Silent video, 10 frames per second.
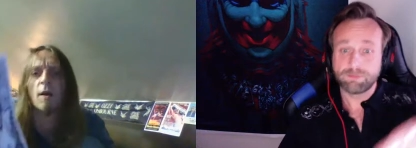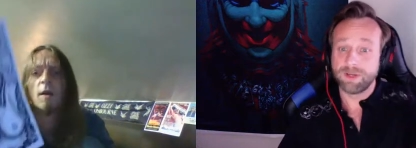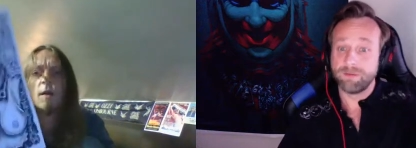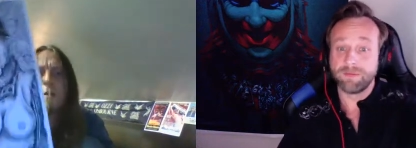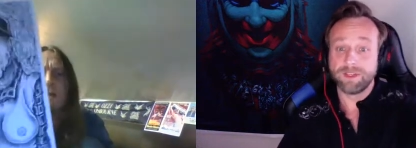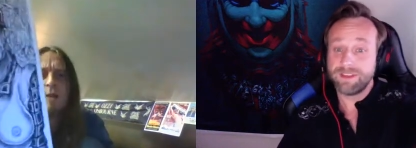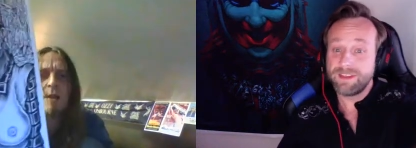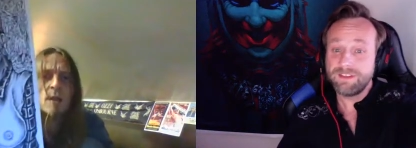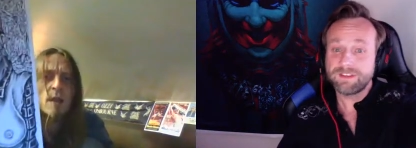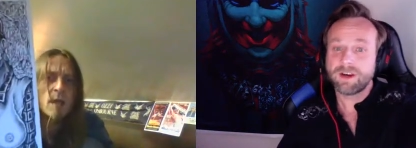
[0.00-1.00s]
Speaker 1: but but
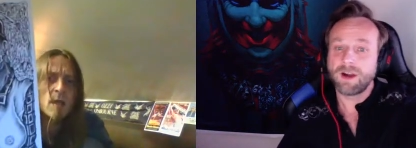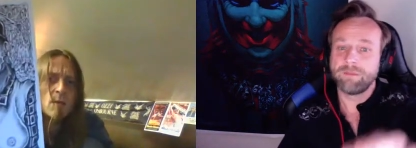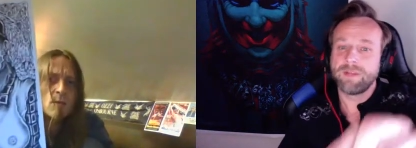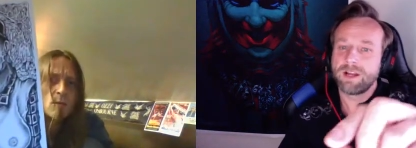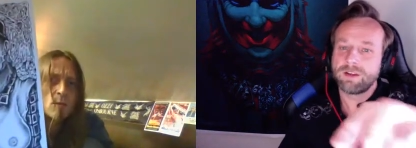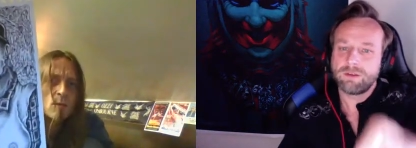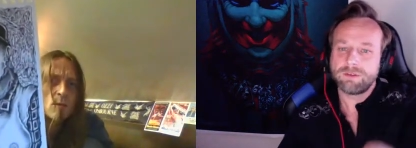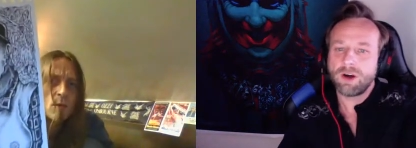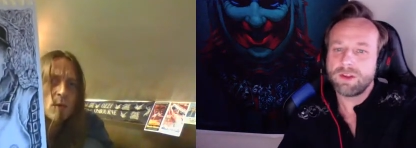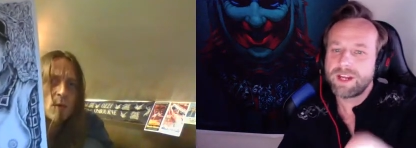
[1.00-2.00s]
these are. I mean, I love
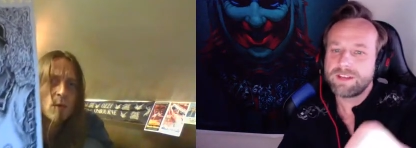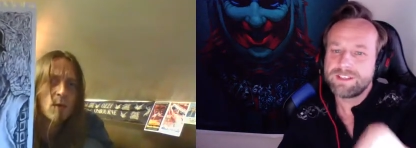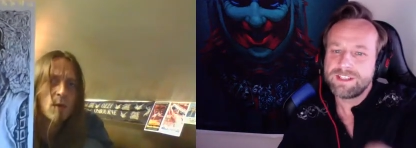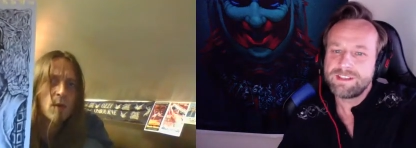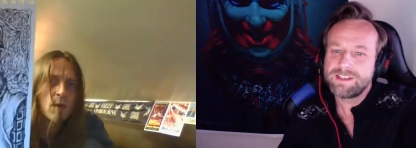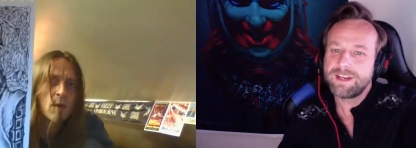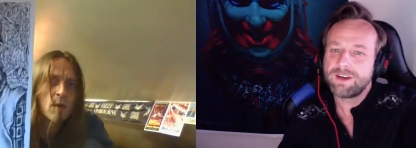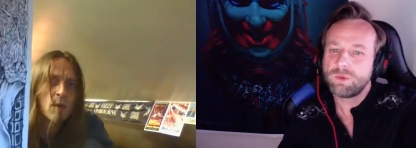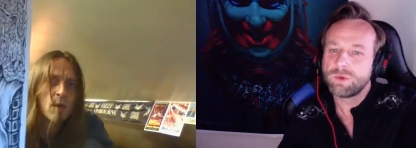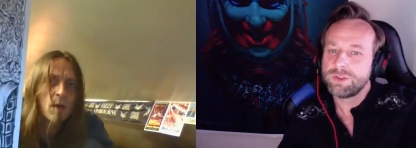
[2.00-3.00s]
all that detail
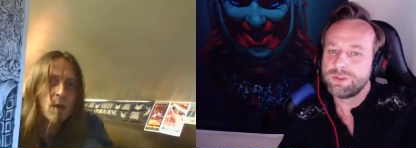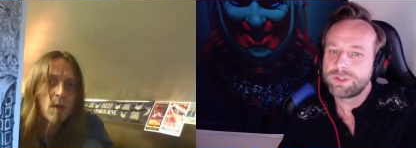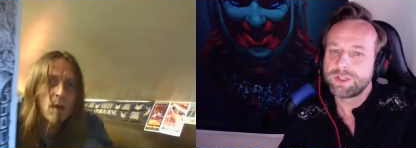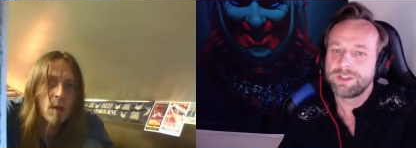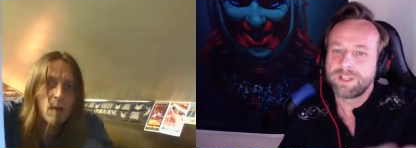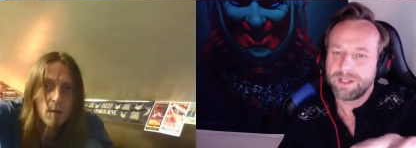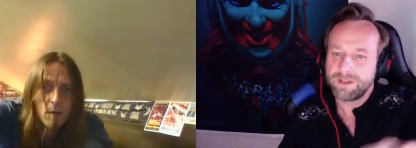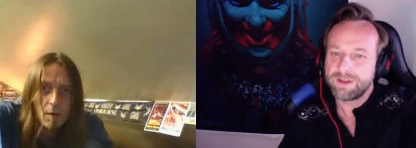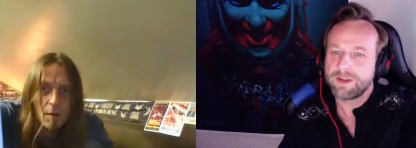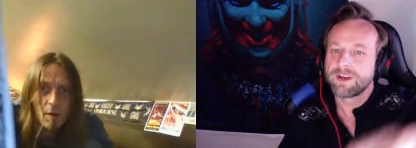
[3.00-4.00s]
where you can get in
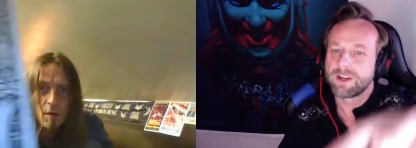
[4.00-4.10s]
there and